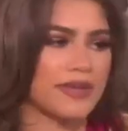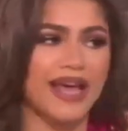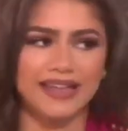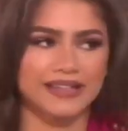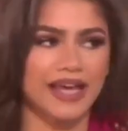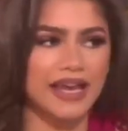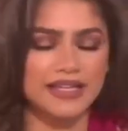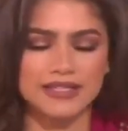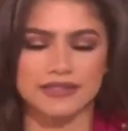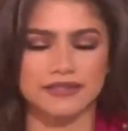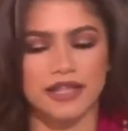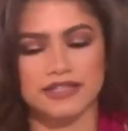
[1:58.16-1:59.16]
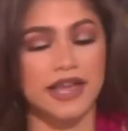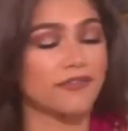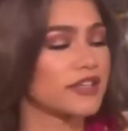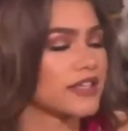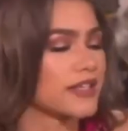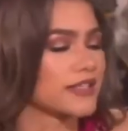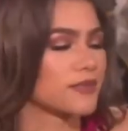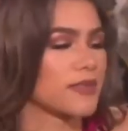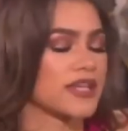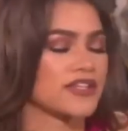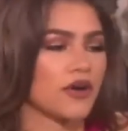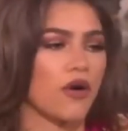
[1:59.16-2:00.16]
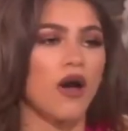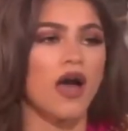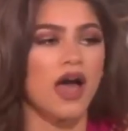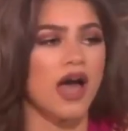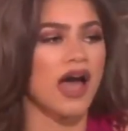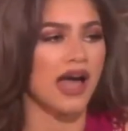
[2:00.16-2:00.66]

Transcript: is filled with luxurious furniture and decor.